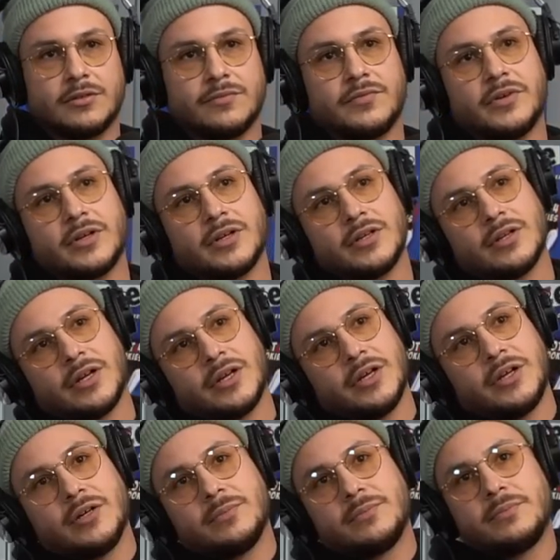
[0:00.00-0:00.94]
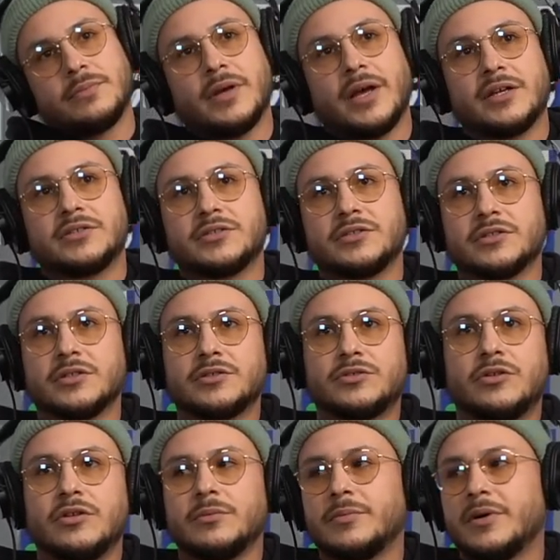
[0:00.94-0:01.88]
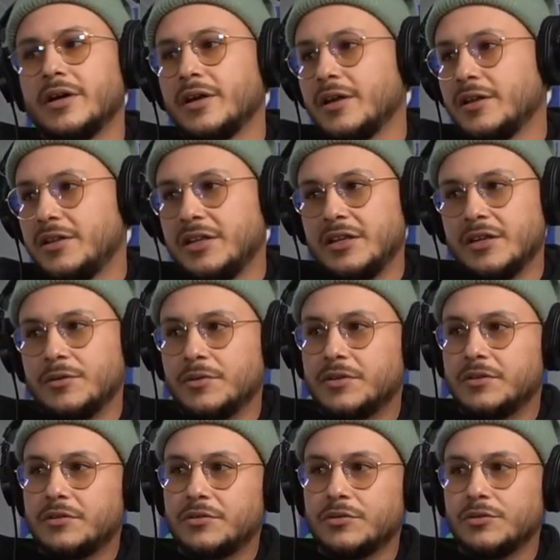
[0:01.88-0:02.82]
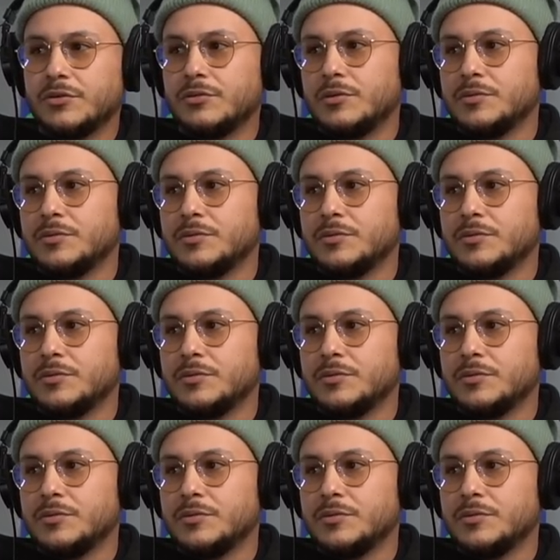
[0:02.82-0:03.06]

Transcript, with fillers: And fucking, I hit up Exer, told him my idea with the crew,